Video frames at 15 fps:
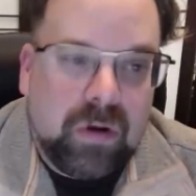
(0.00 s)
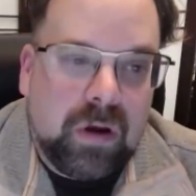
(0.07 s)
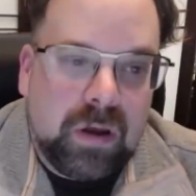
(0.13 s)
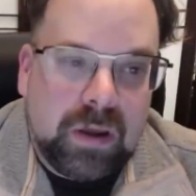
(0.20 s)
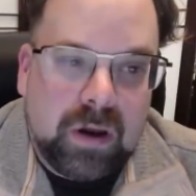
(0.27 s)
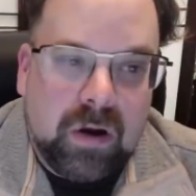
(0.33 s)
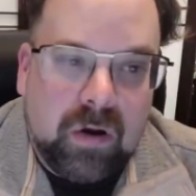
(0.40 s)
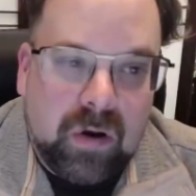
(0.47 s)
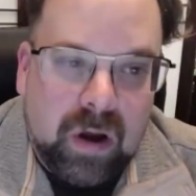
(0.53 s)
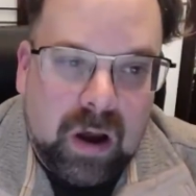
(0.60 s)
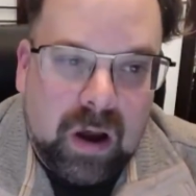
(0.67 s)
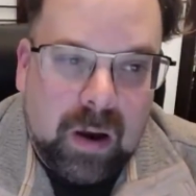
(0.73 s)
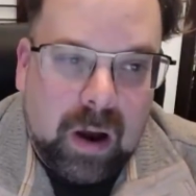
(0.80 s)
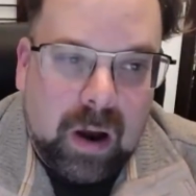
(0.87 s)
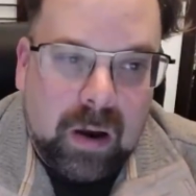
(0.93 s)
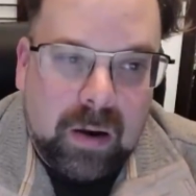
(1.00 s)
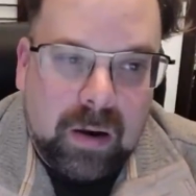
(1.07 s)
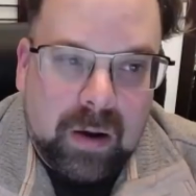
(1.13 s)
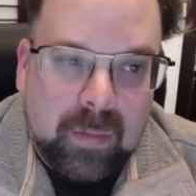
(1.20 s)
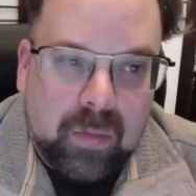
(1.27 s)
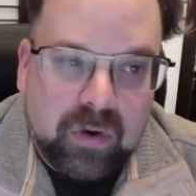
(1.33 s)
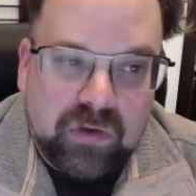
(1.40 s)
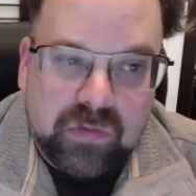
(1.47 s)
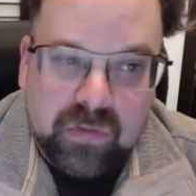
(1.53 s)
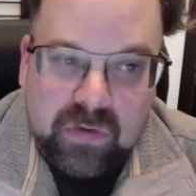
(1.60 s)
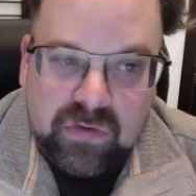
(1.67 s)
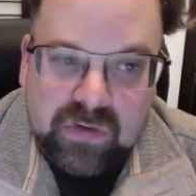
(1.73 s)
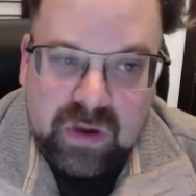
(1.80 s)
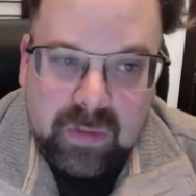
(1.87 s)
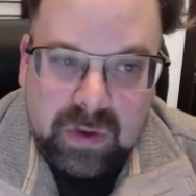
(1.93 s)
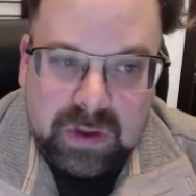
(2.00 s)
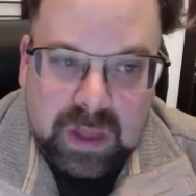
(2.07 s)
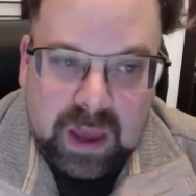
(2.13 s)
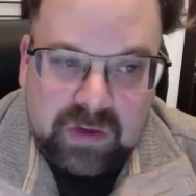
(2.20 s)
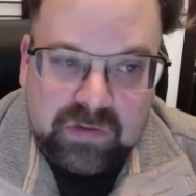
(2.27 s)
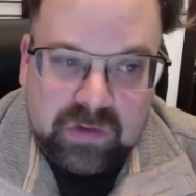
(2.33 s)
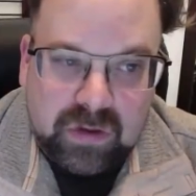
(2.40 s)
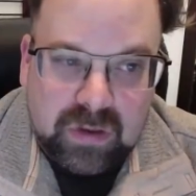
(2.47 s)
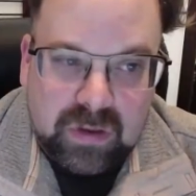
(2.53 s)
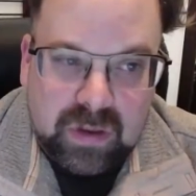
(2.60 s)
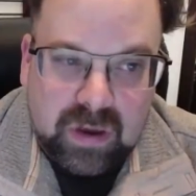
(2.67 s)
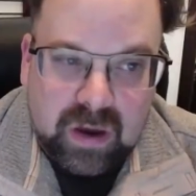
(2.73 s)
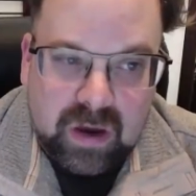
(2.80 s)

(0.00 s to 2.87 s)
a putsch regime election